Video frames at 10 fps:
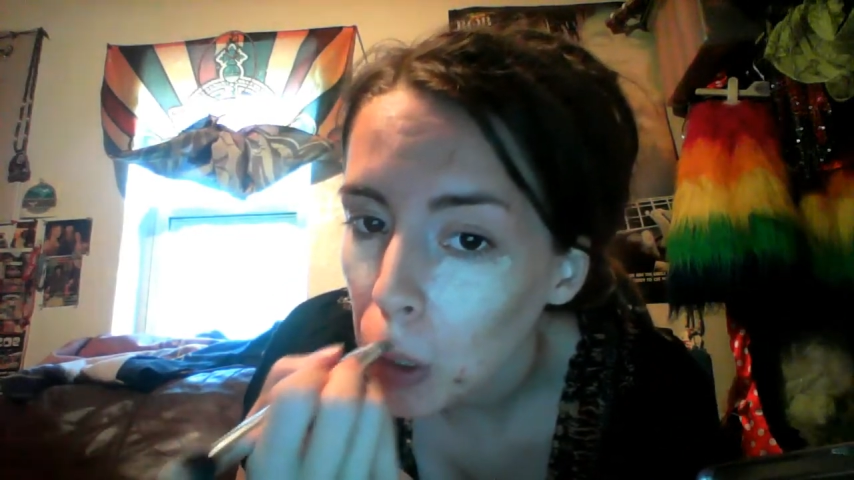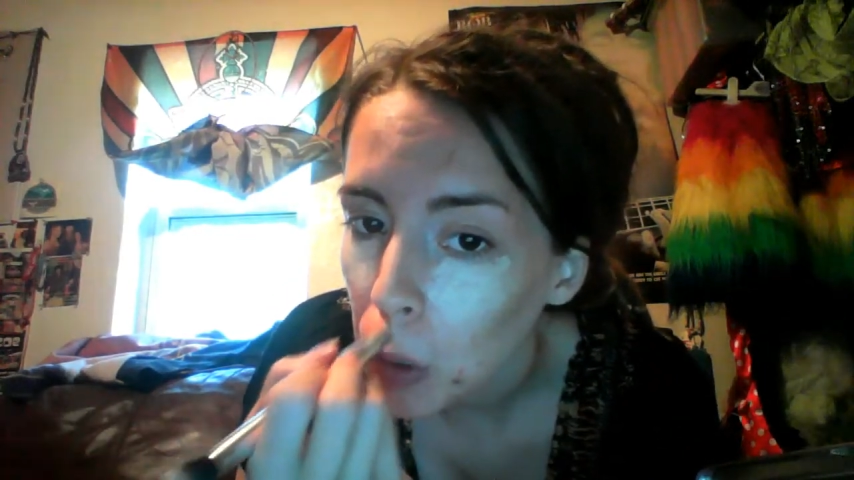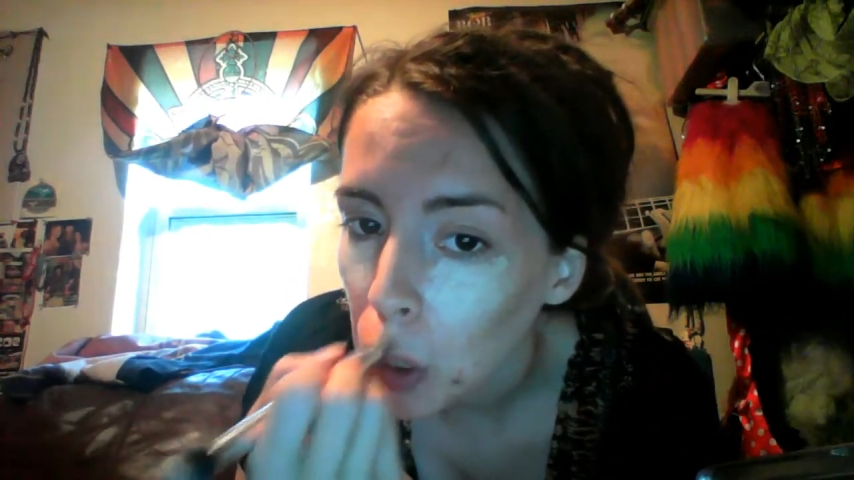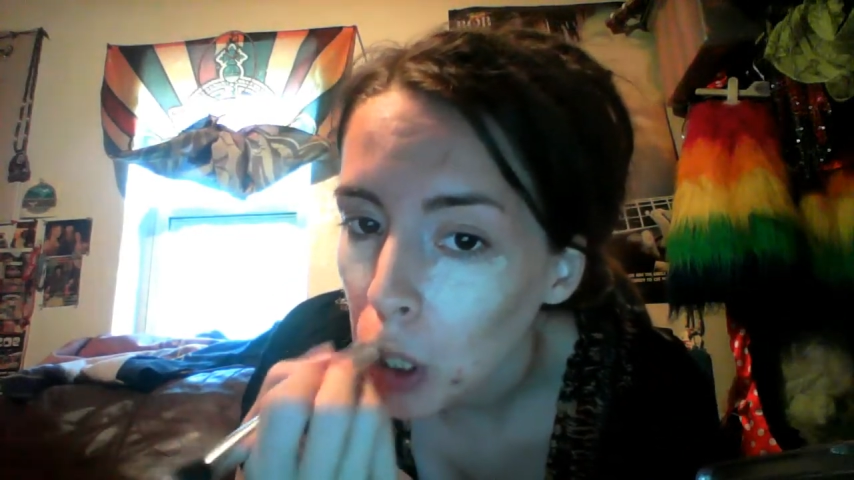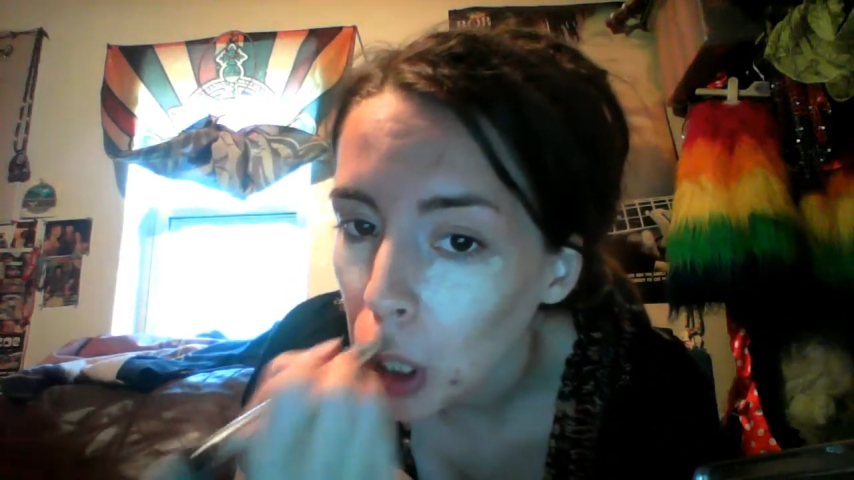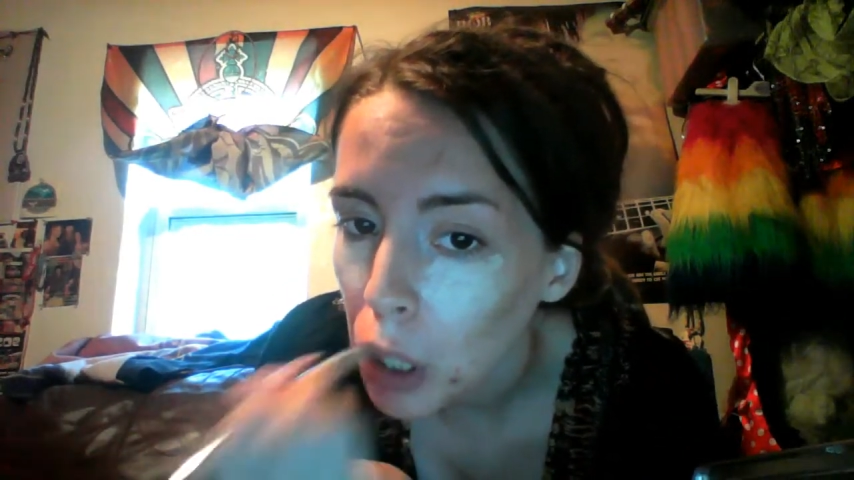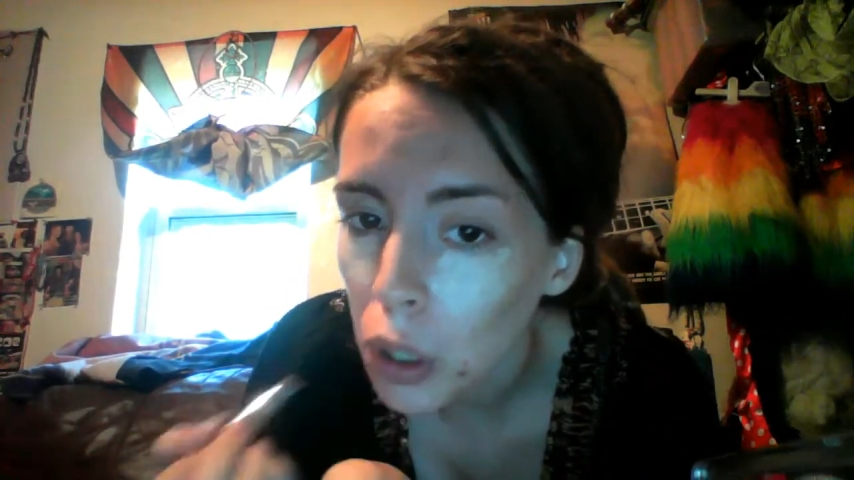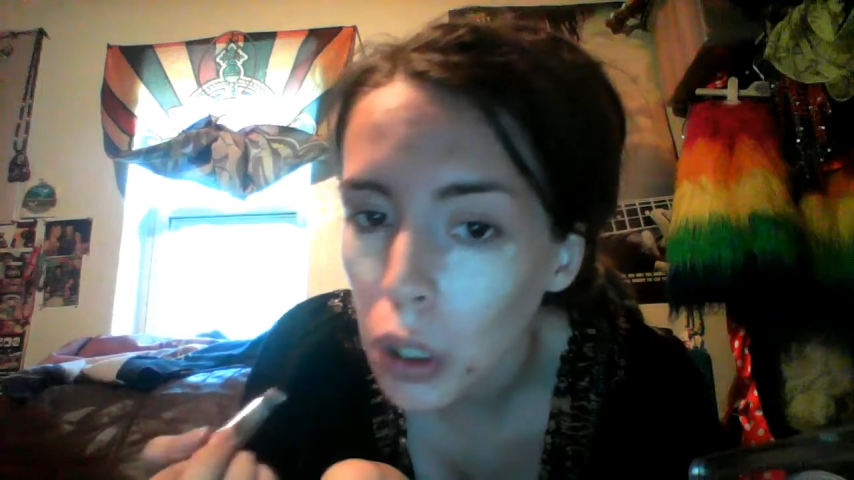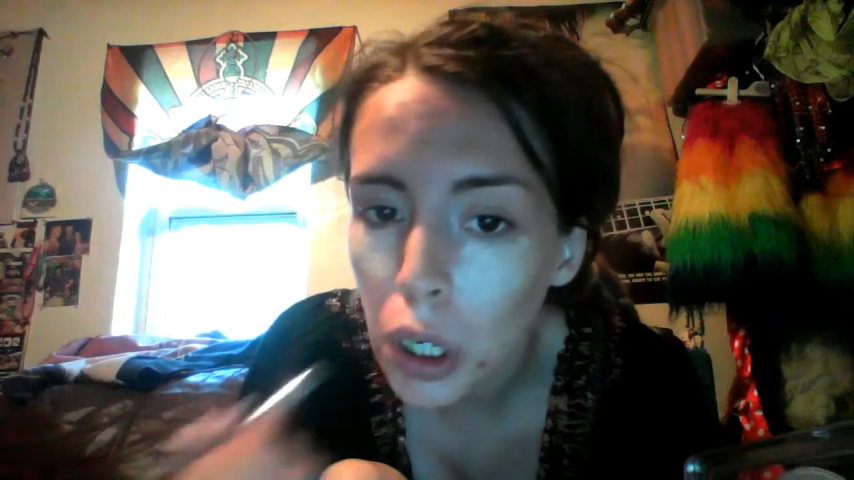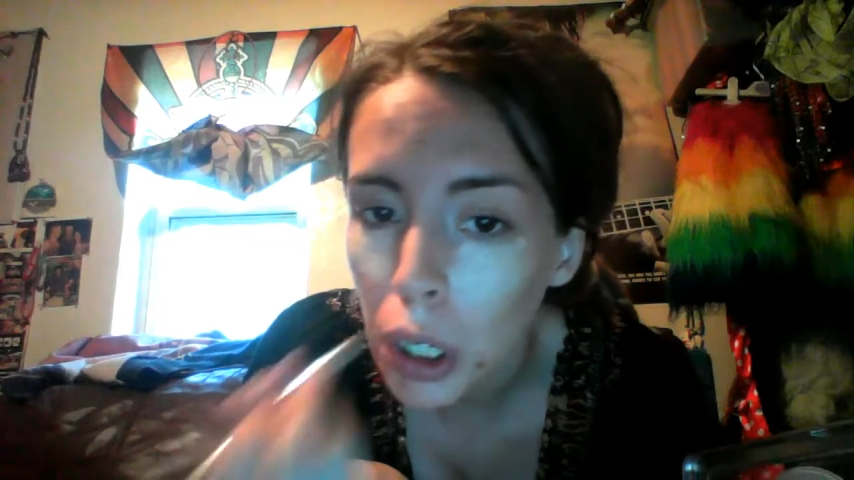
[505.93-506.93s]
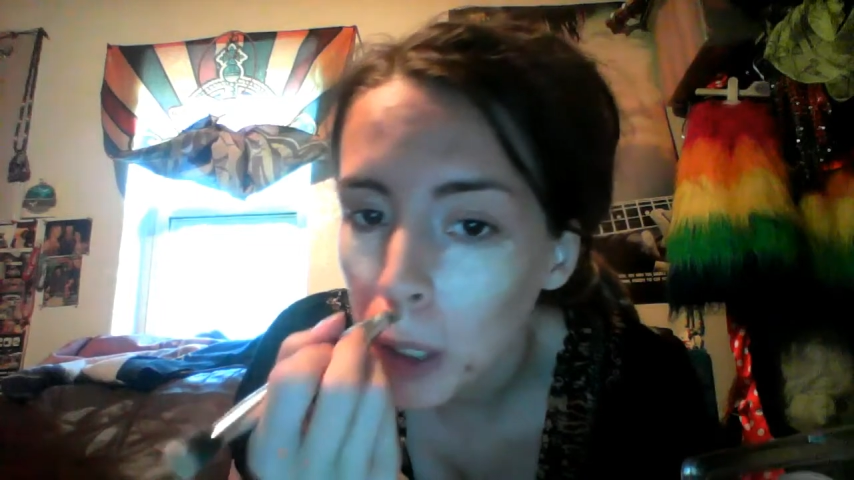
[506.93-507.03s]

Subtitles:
a little Hitler